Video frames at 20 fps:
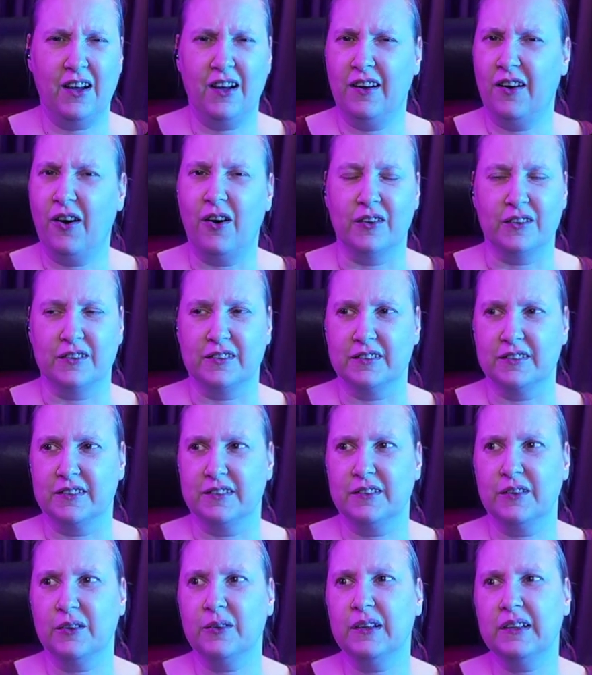Odd.
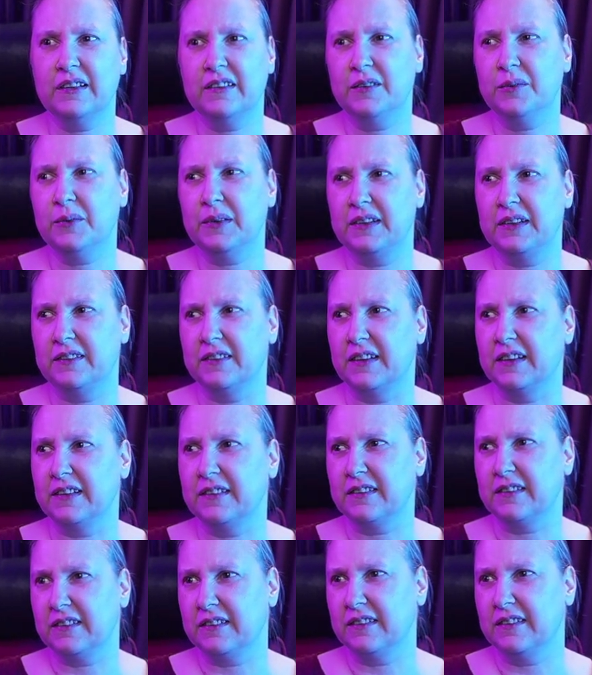So let's switch
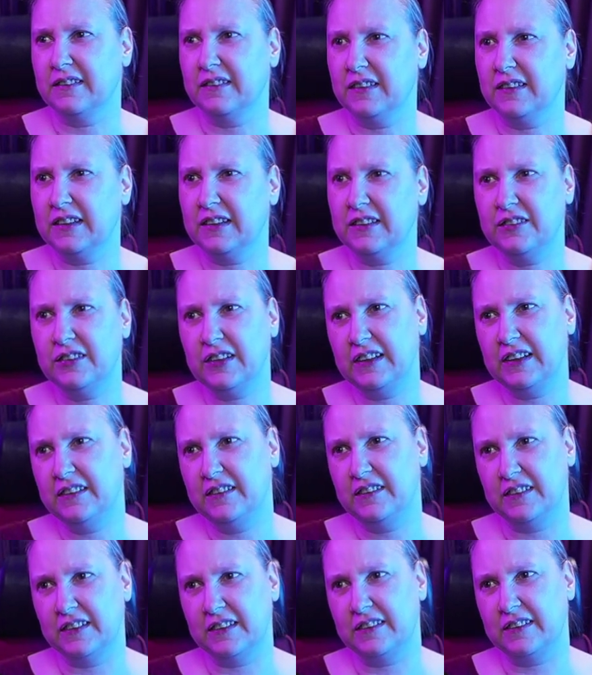this. Let's
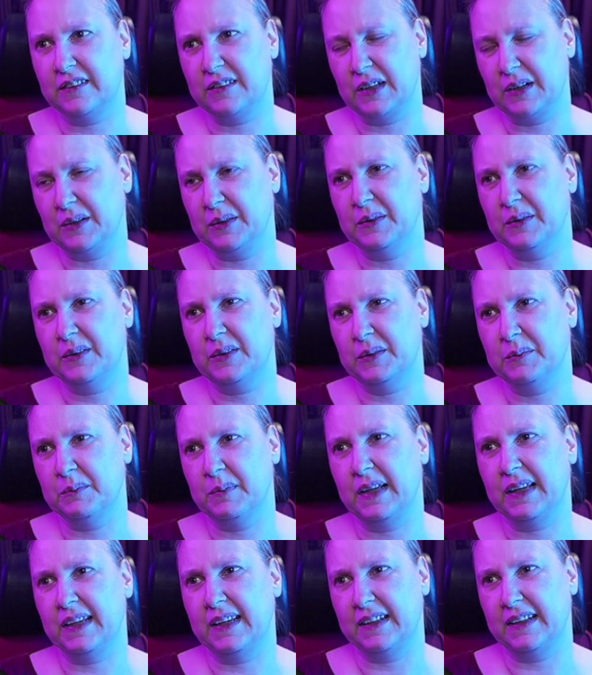change this to
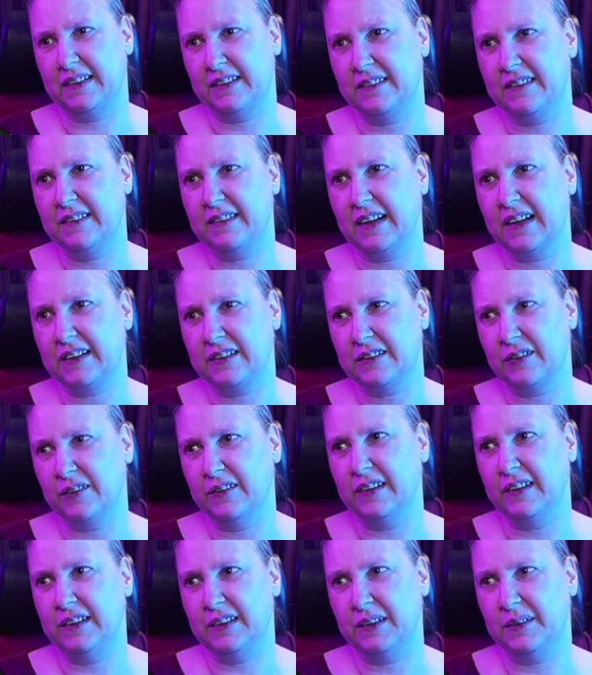make it
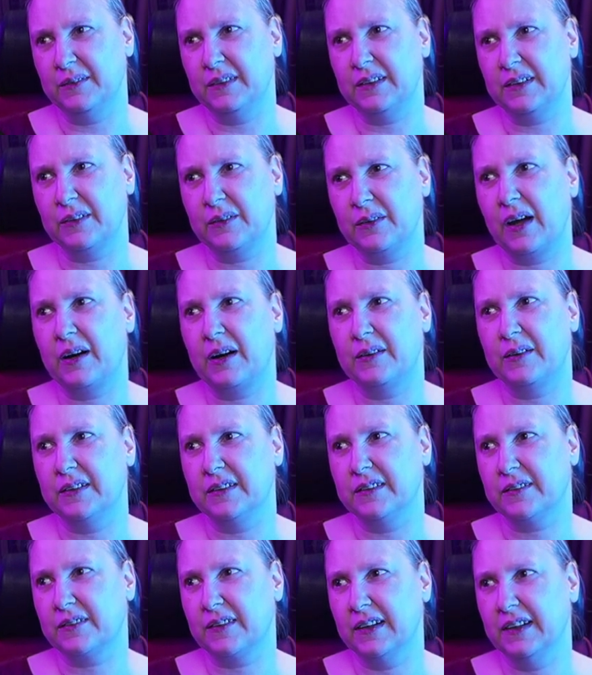actually do it on
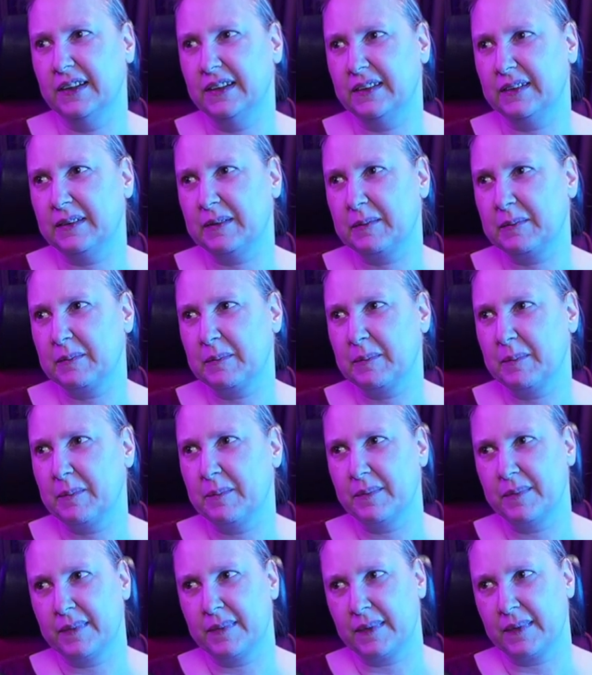ours, right?
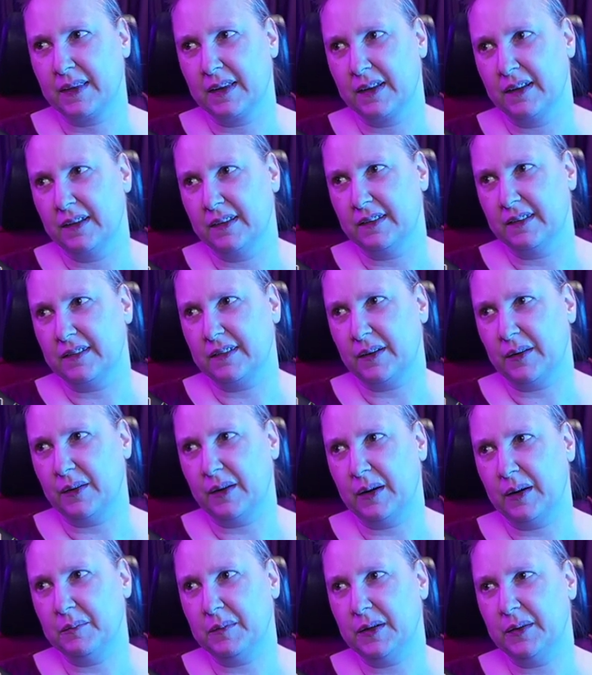So
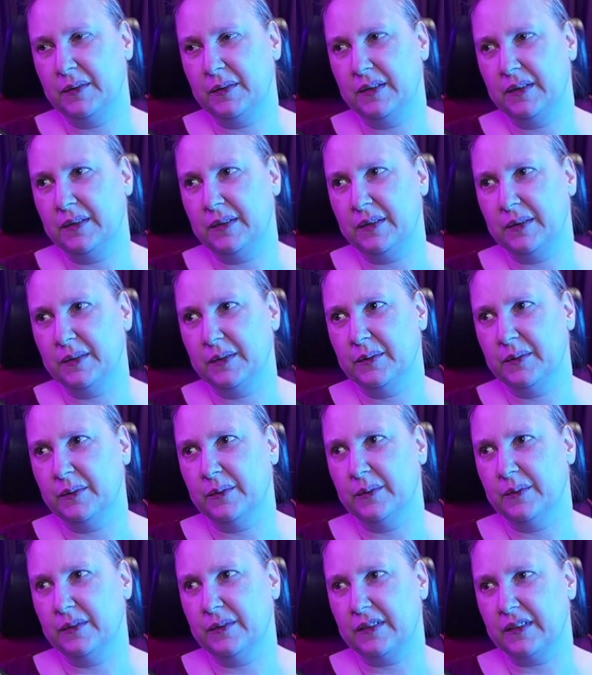I'm going
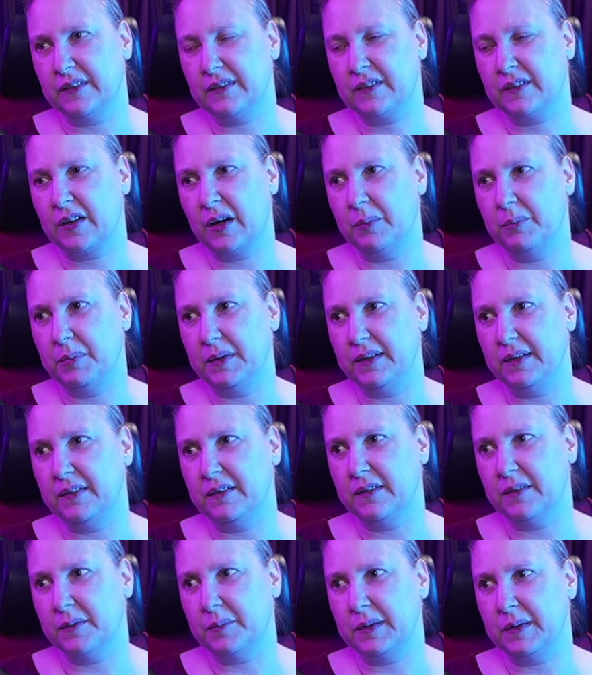to just copy
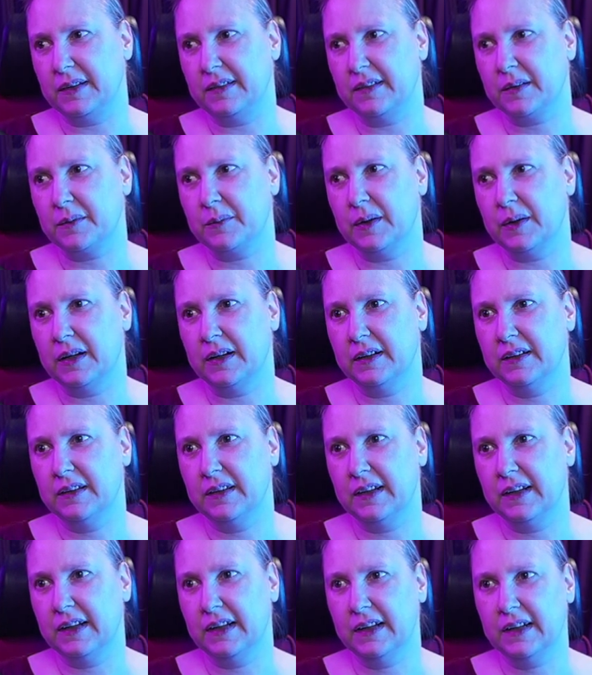the basic one,
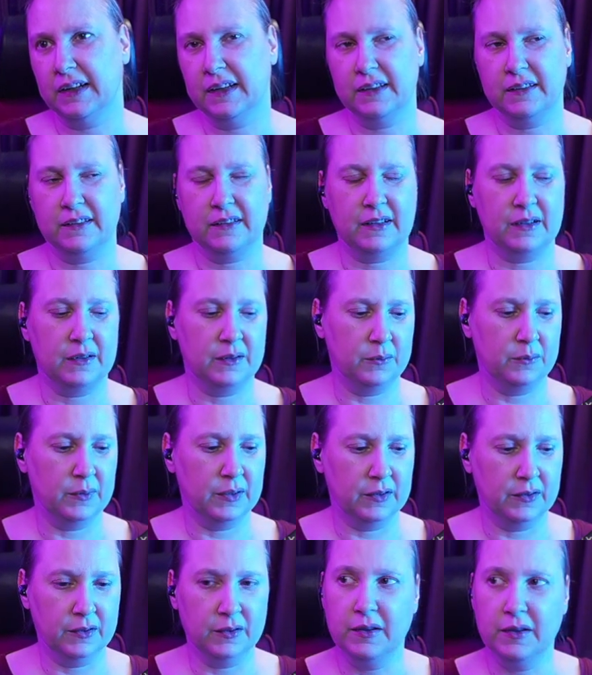and then
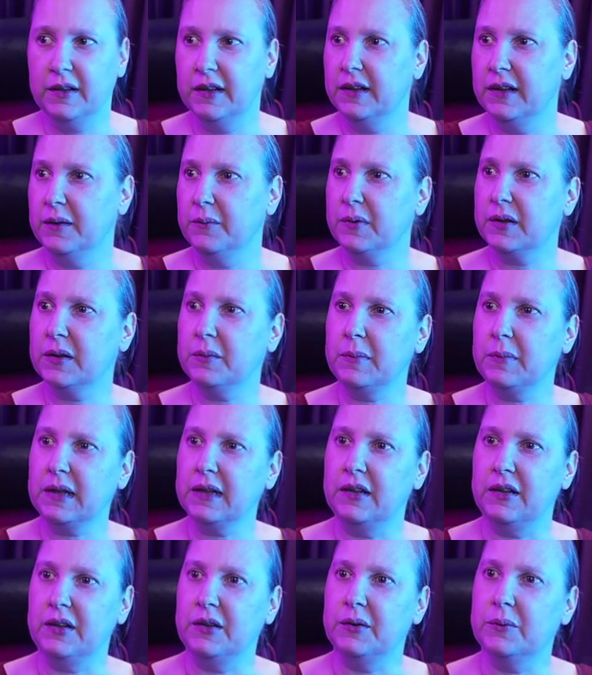we can make
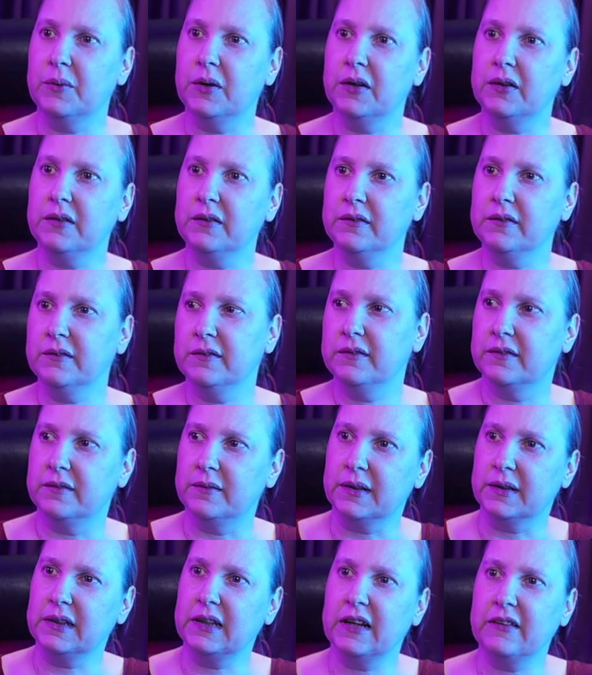a new one.
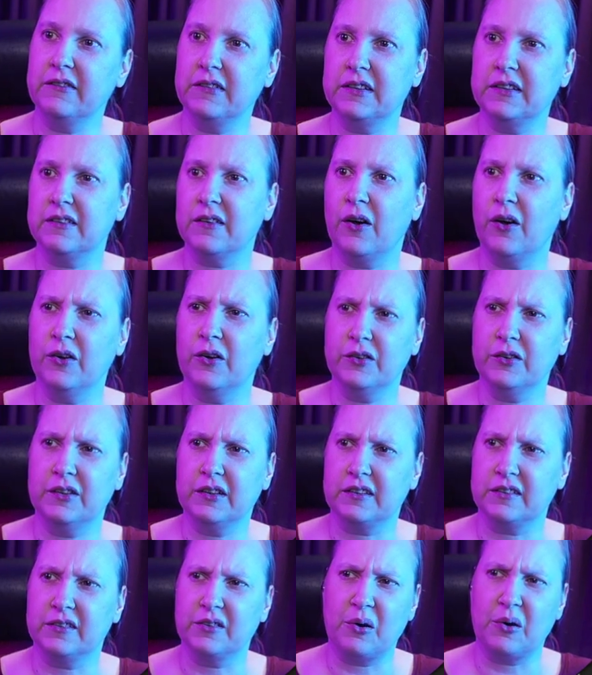We can have its odd
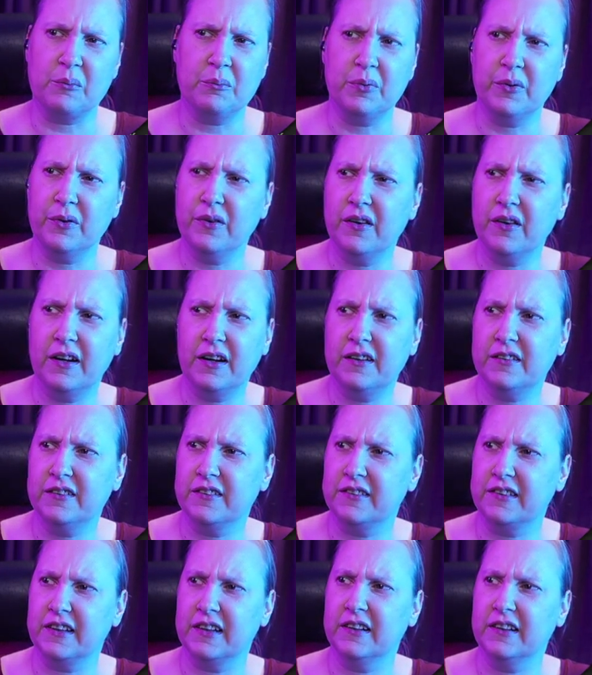example there
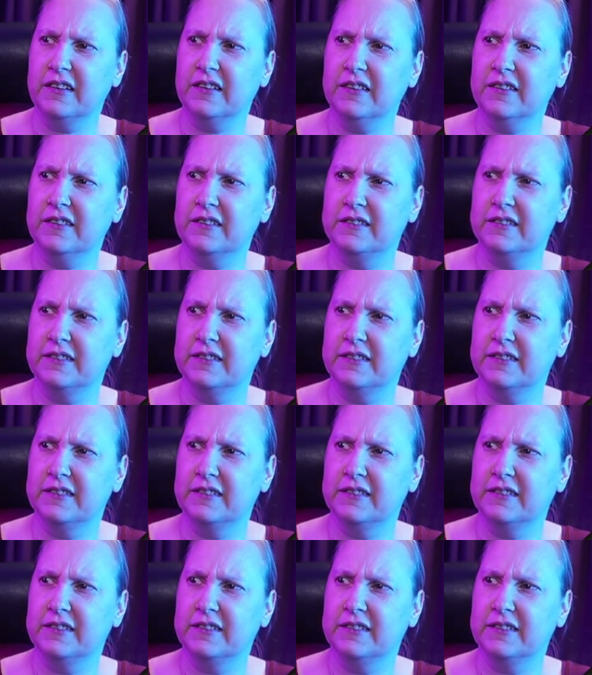still.